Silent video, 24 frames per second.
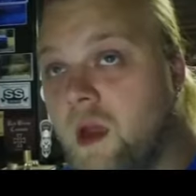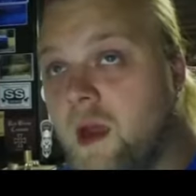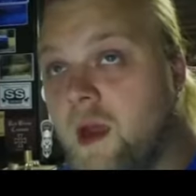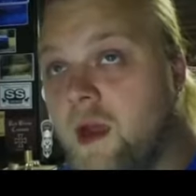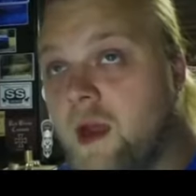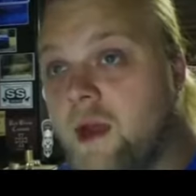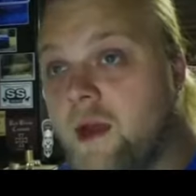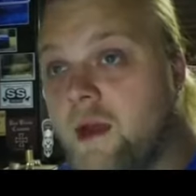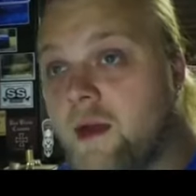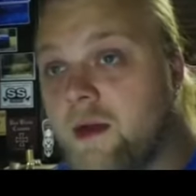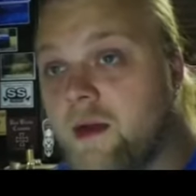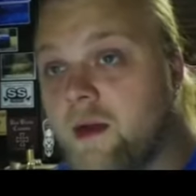
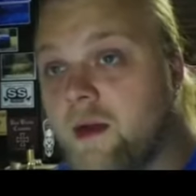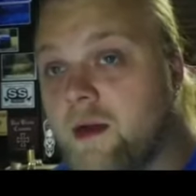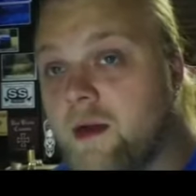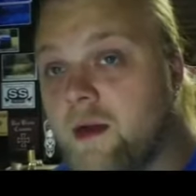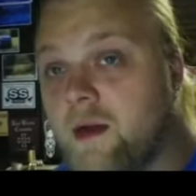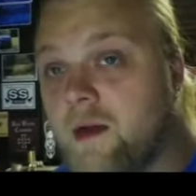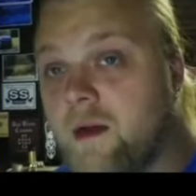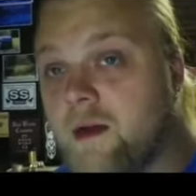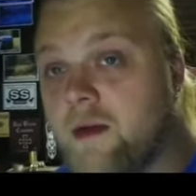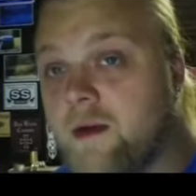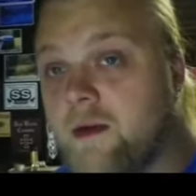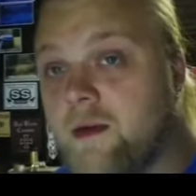And
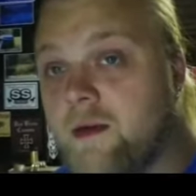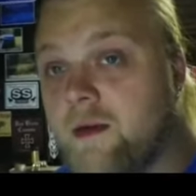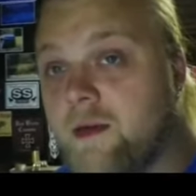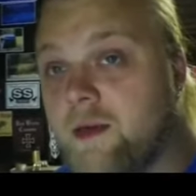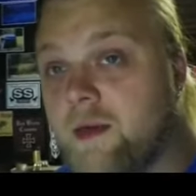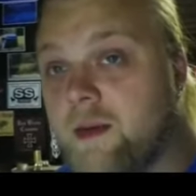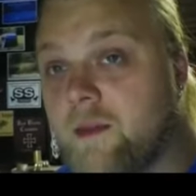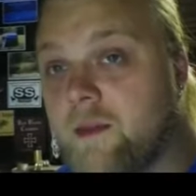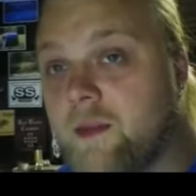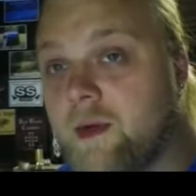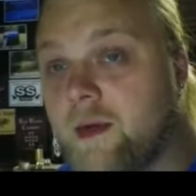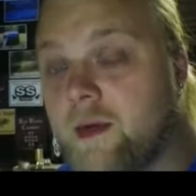
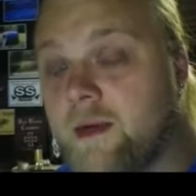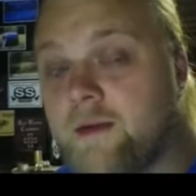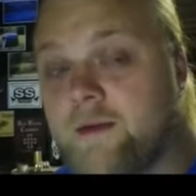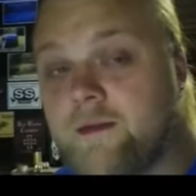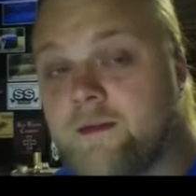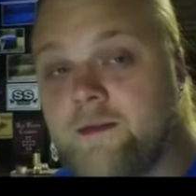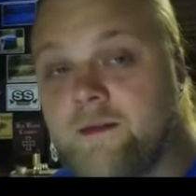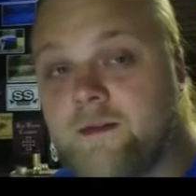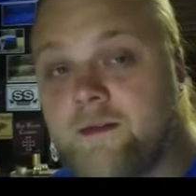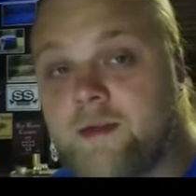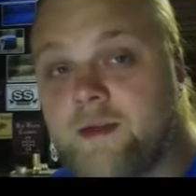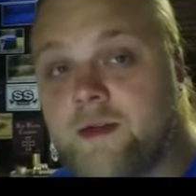yeah, man,
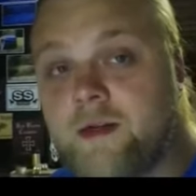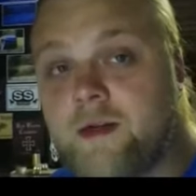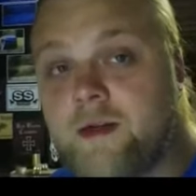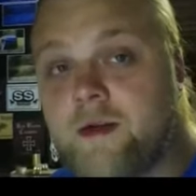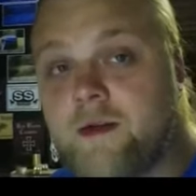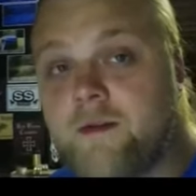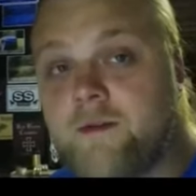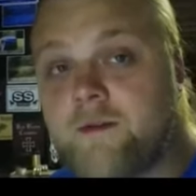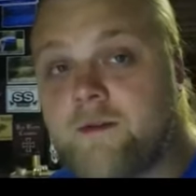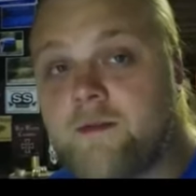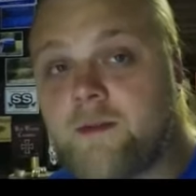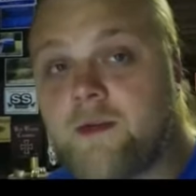you
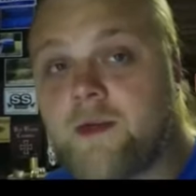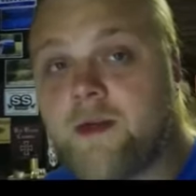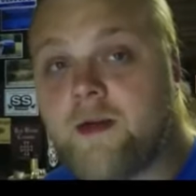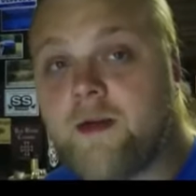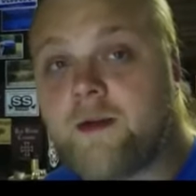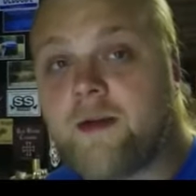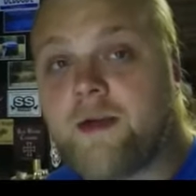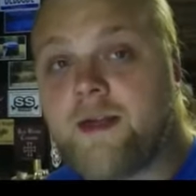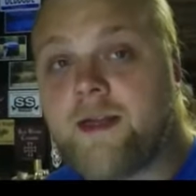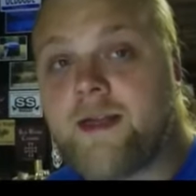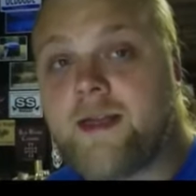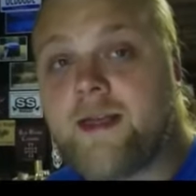know, you're
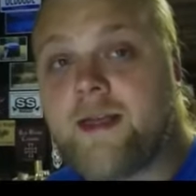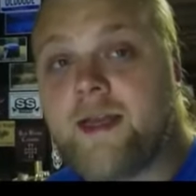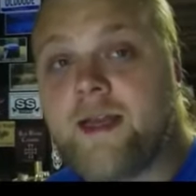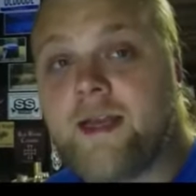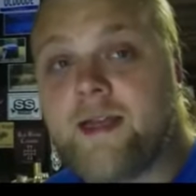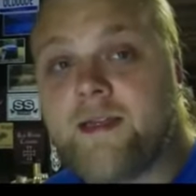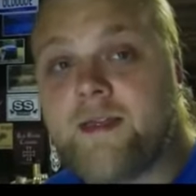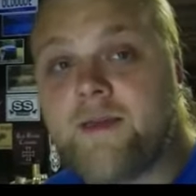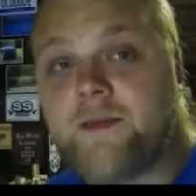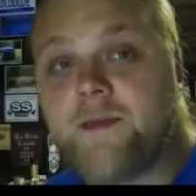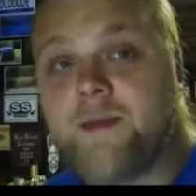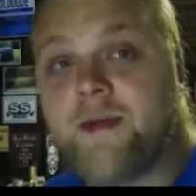going to get the
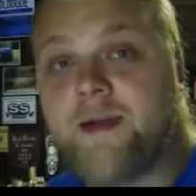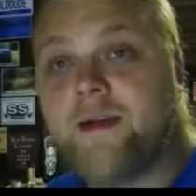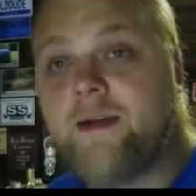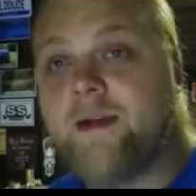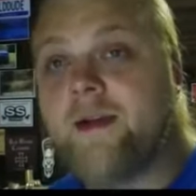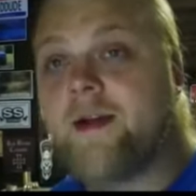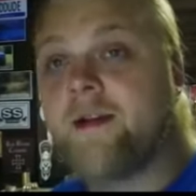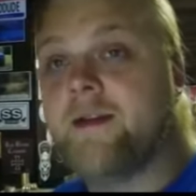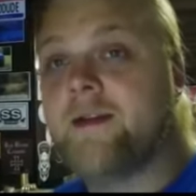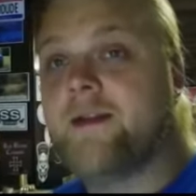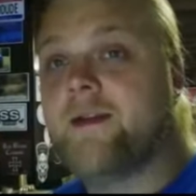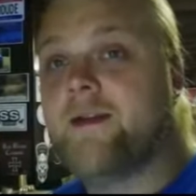case of beer
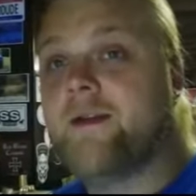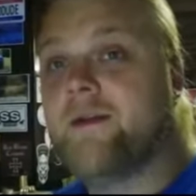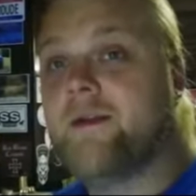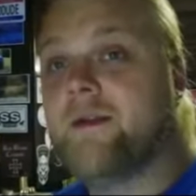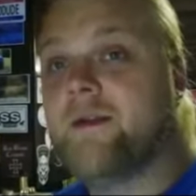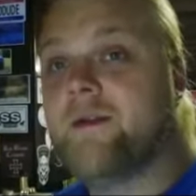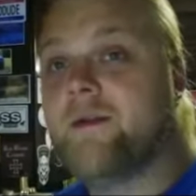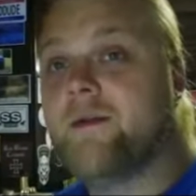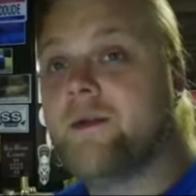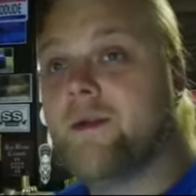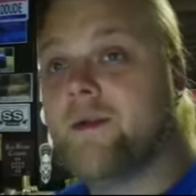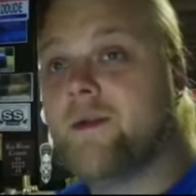out there
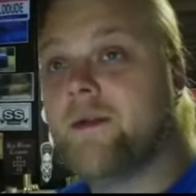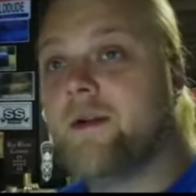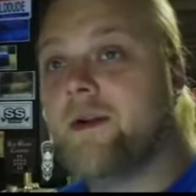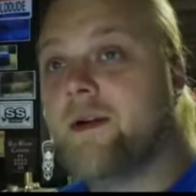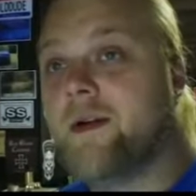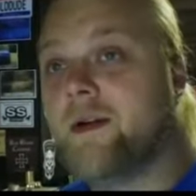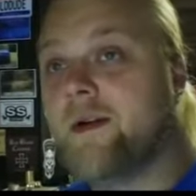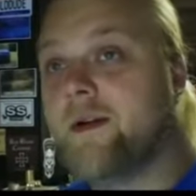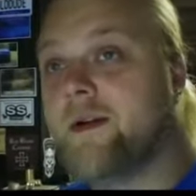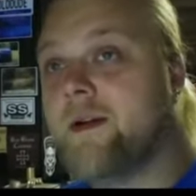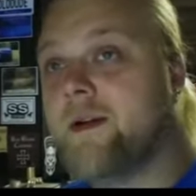on the river.